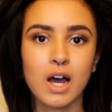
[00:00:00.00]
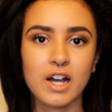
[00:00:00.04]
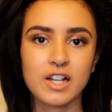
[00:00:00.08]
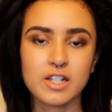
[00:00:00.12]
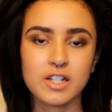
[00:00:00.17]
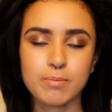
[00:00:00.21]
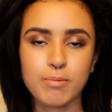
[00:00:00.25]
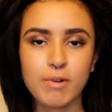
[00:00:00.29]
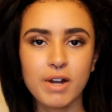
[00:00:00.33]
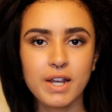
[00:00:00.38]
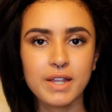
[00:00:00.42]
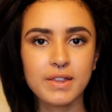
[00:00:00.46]
I
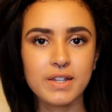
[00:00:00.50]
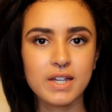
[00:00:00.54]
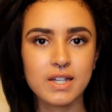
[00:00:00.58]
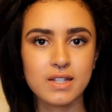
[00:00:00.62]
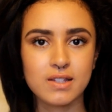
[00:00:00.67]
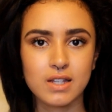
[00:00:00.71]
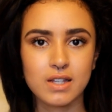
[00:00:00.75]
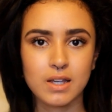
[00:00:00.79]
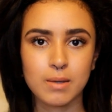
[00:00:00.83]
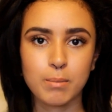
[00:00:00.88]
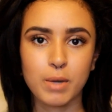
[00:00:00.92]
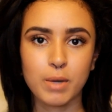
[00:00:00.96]
spray
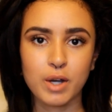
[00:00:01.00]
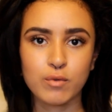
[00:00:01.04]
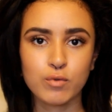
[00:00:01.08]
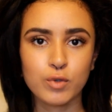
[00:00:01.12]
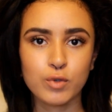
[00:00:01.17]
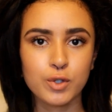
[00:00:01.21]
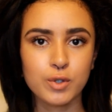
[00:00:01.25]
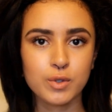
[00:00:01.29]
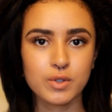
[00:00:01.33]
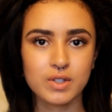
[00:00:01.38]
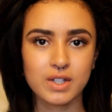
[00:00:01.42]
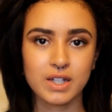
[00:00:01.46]
this in my
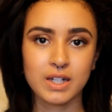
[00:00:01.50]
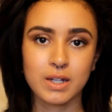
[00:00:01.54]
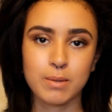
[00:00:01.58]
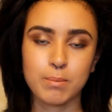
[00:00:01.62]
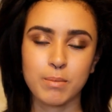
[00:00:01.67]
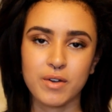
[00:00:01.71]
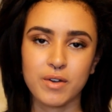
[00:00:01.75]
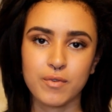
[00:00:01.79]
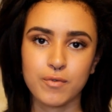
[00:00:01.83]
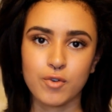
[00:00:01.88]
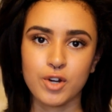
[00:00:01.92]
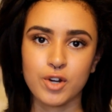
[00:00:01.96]
roots and in
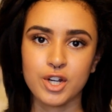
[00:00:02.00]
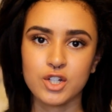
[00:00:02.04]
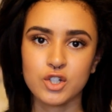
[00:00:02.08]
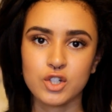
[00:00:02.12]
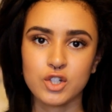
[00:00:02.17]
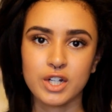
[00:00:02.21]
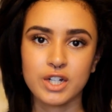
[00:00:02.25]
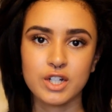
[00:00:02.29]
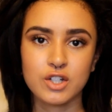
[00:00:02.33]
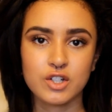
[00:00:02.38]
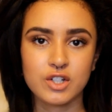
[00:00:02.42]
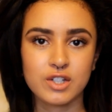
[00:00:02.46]
my fringe,
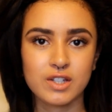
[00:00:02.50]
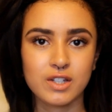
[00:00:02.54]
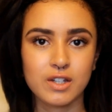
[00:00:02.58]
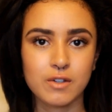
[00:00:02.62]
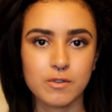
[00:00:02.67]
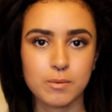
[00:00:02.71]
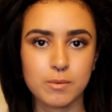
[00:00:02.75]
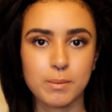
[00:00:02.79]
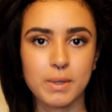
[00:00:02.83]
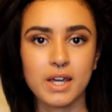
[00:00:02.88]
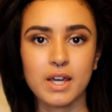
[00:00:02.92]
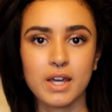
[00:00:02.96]
and it just
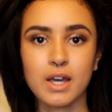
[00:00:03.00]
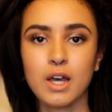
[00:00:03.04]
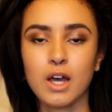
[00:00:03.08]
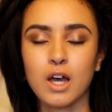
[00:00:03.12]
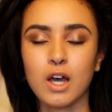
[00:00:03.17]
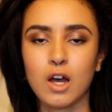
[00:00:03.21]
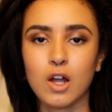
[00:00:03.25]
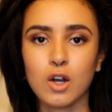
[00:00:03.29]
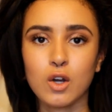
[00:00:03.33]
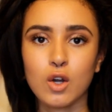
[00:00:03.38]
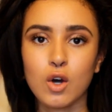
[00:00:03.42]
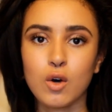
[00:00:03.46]
gives me
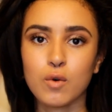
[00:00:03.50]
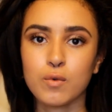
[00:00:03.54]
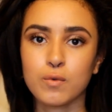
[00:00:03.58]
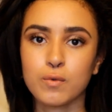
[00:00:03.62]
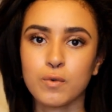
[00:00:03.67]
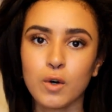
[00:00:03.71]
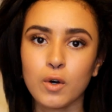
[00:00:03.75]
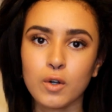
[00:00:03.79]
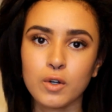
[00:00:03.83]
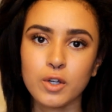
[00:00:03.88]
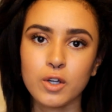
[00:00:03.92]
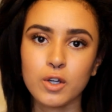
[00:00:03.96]
a lot of
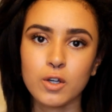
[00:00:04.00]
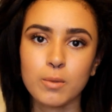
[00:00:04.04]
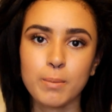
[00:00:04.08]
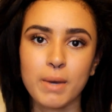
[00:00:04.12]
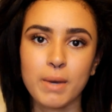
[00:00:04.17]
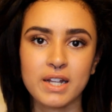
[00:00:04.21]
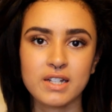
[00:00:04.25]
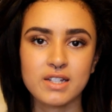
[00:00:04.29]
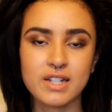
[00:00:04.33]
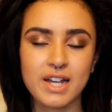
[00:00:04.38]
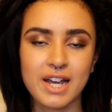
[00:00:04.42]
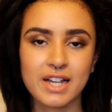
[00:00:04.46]
volume
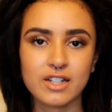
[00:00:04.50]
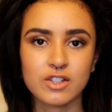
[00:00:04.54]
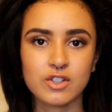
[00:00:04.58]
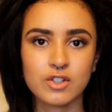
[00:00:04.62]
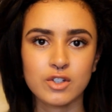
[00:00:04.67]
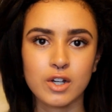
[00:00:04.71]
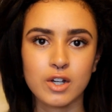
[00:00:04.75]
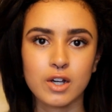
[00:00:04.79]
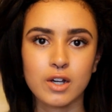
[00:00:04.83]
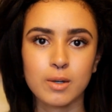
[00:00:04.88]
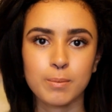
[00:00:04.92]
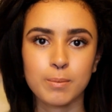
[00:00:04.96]
and
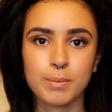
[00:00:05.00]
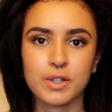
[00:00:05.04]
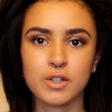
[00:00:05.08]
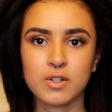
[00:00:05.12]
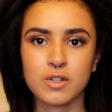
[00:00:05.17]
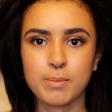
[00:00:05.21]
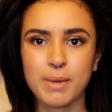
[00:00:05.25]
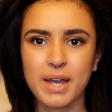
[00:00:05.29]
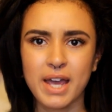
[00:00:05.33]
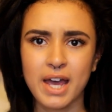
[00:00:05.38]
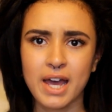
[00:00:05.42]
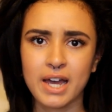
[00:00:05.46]
texture
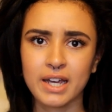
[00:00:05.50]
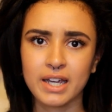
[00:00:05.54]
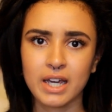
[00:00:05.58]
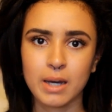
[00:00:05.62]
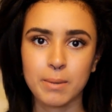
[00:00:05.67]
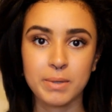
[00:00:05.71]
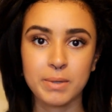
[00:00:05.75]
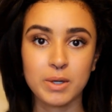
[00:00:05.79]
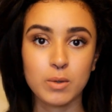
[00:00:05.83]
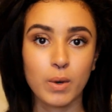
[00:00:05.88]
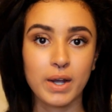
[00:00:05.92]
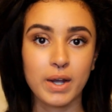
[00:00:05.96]
because my hair
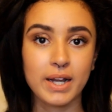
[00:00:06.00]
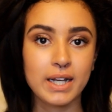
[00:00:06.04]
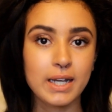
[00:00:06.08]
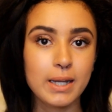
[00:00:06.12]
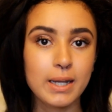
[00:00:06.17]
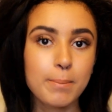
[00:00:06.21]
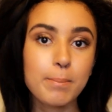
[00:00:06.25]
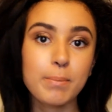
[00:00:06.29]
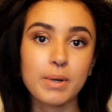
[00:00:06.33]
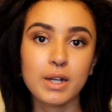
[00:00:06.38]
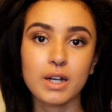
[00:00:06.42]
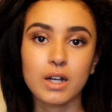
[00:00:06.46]
can be quite
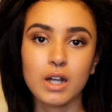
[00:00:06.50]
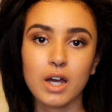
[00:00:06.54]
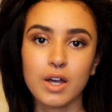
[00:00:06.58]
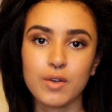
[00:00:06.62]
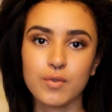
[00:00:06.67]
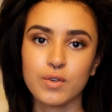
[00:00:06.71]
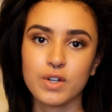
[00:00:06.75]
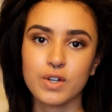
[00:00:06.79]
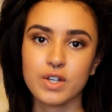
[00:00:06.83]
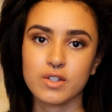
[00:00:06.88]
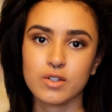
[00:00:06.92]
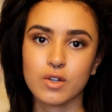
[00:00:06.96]
limp and
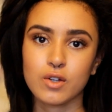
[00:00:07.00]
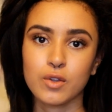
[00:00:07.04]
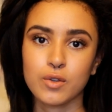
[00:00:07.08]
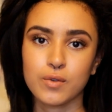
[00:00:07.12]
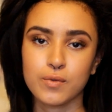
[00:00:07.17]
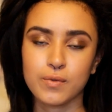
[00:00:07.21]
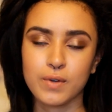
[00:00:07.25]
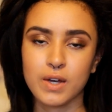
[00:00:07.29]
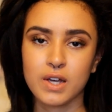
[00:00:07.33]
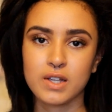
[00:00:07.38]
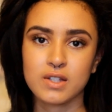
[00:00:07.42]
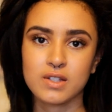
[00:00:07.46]
lifeless on the
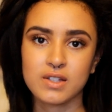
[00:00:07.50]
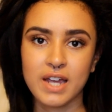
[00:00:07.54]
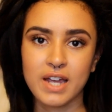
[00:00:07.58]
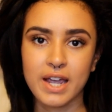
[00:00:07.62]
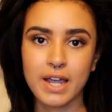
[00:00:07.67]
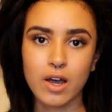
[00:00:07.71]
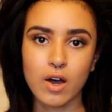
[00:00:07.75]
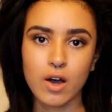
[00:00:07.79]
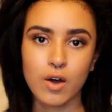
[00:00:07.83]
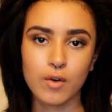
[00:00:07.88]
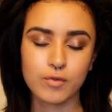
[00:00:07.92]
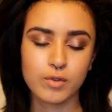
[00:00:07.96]
first
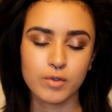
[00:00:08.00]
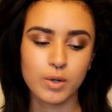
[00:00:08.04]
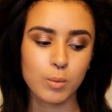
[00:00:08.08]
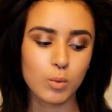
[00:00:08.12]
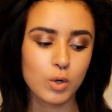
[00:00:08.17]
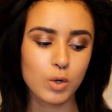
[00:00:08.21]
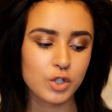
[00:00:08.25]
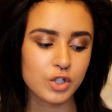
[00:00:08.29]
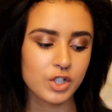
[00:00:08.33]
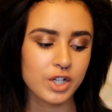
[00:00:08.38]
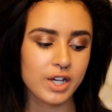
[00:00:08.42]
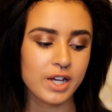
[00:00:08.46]
day after I
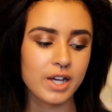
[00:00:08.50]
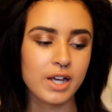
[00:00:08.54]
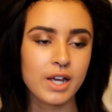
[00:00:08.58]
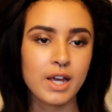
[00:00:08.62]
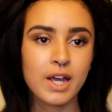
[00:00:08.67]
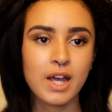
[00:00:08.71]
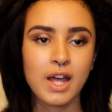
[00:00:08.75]
wash it,